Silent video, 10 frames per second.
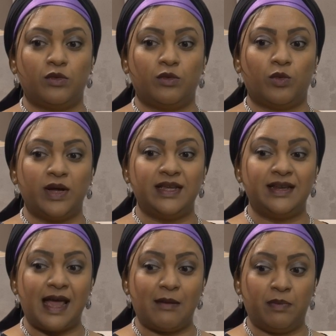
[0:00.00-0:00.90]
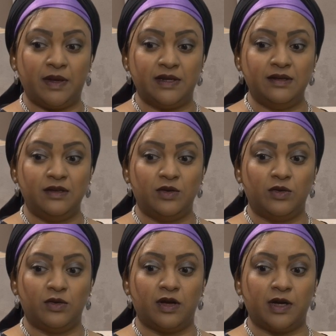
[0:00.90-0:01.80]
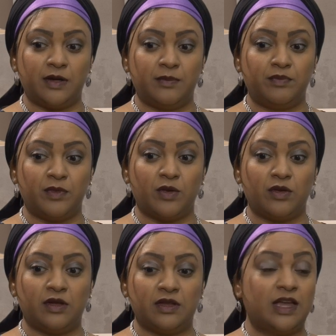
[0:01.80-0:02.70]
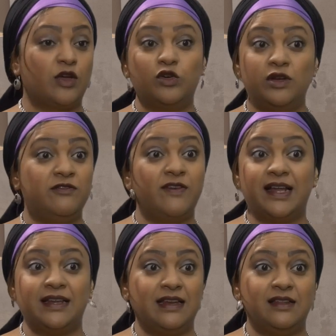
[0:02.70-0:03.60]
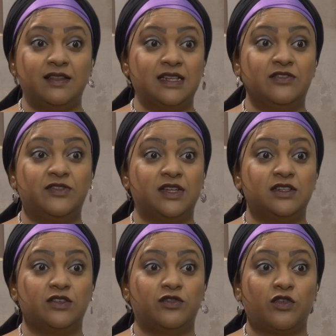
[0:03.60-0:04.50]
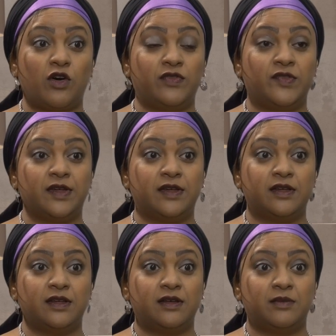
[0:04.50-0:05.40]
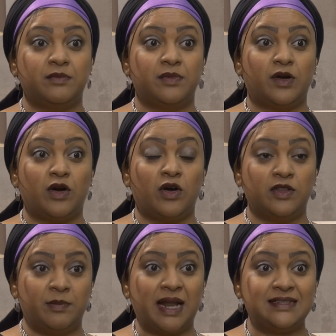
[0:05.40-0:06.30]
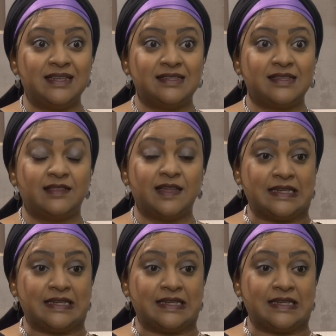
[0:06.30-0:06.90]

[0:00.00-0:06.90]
What had happened, they couldn't find anything definitive on the blood test that they